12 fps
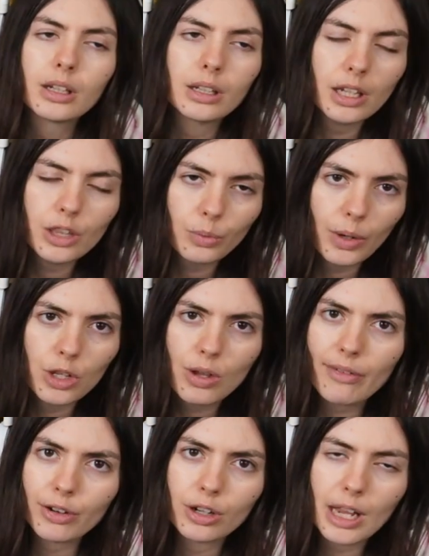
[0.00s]
either way, you
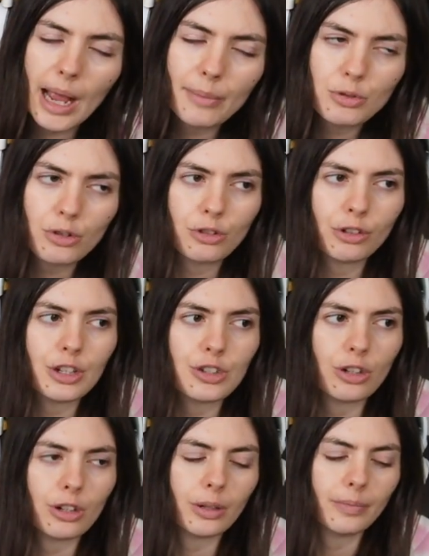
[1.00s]
have a captured
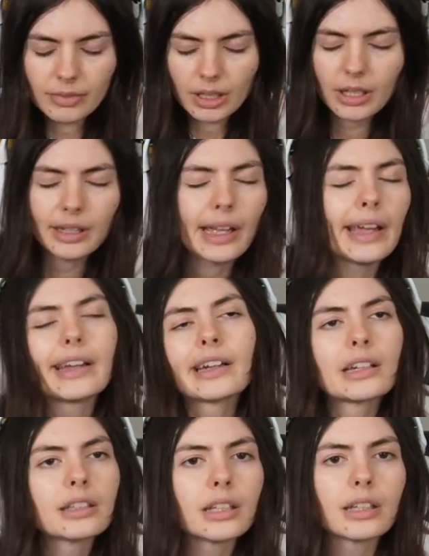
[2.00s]
creature
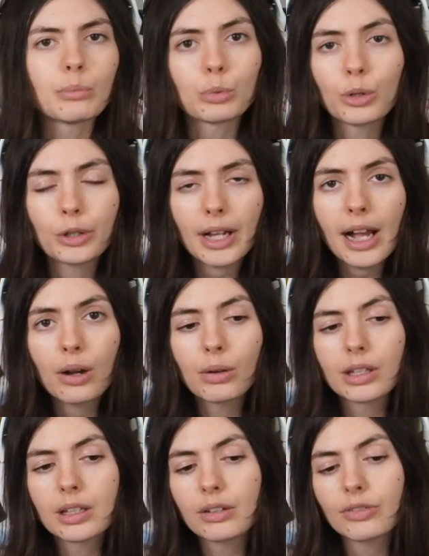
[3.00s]
and it broke out
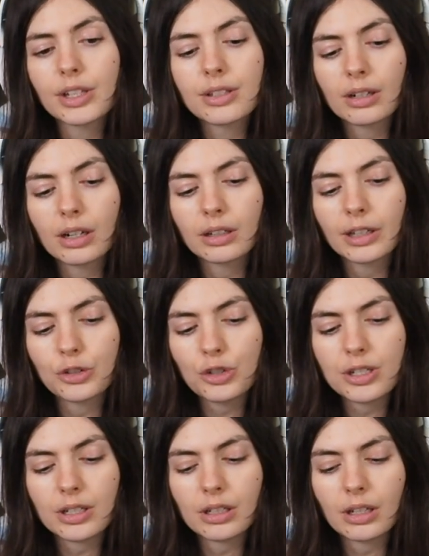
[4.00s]
and it feasted on
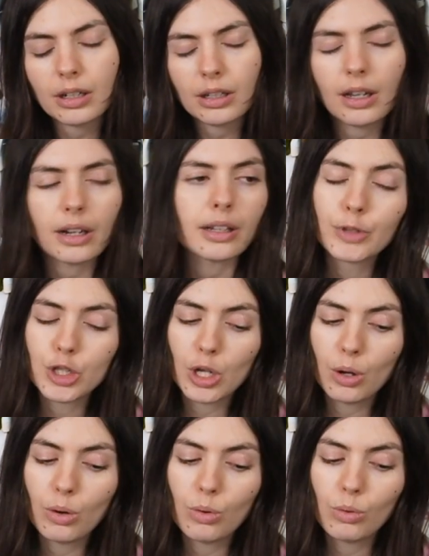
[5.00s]
electricity, yada yada.
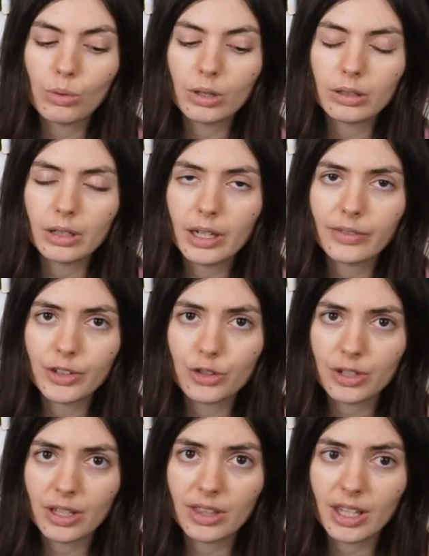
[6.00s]
So a lot of
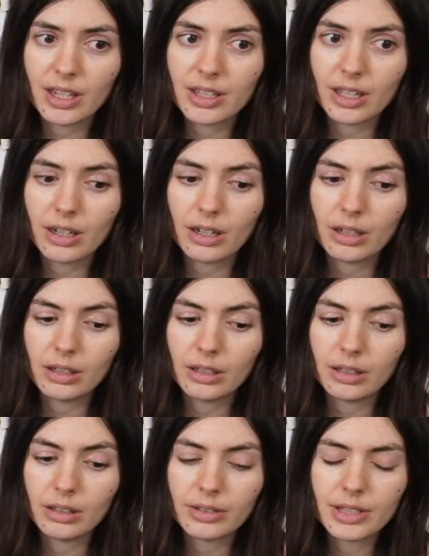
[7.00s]
interesting things there,
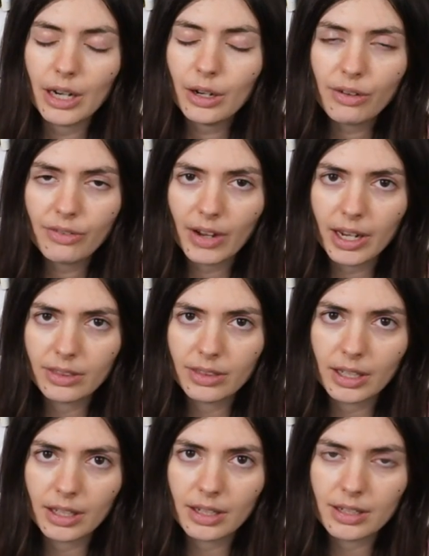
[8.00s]
terrifying
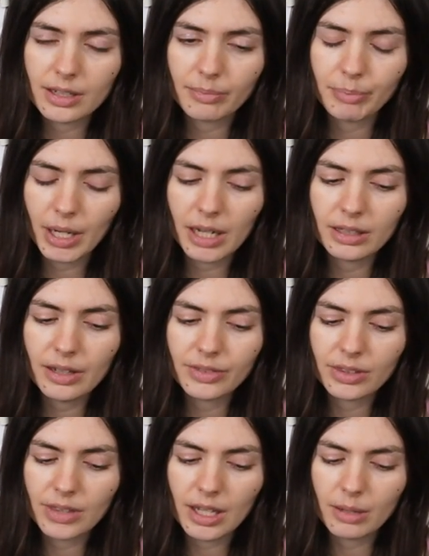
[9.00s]
things, but I love
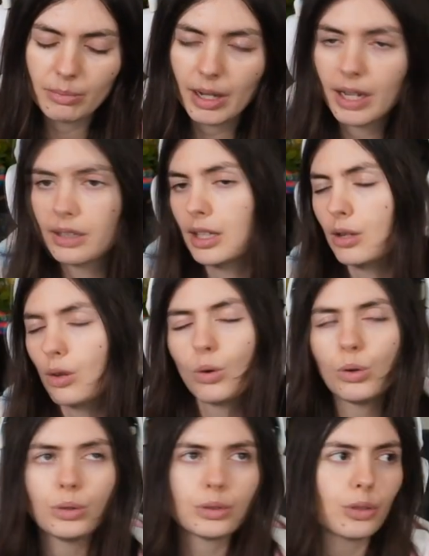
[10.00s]
that they combine like
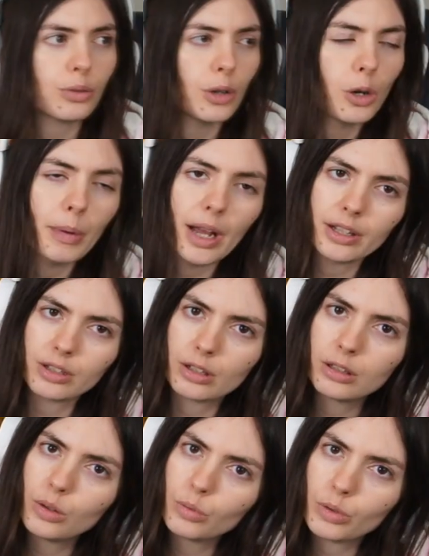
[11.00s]
old throwback to
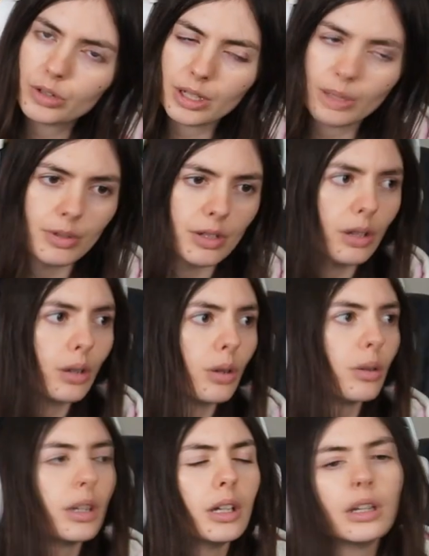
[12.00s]
Clone Wars
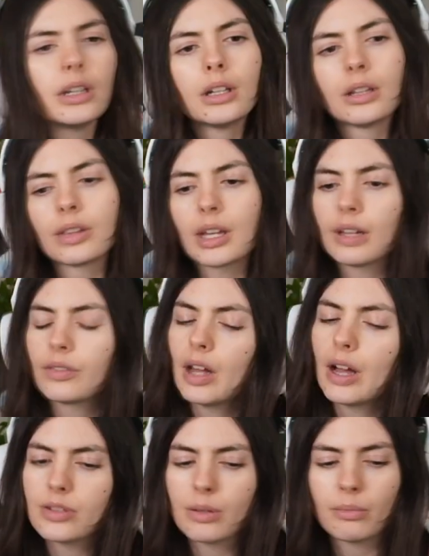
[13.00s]
episode. They even
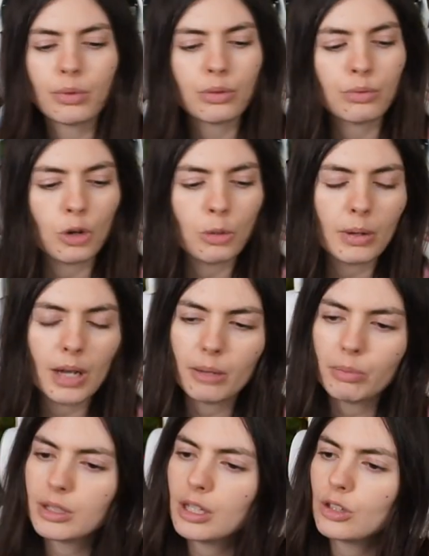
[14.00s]
have some throwback
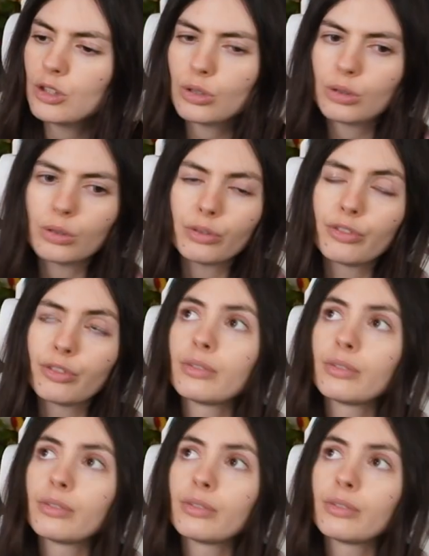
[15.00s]
potential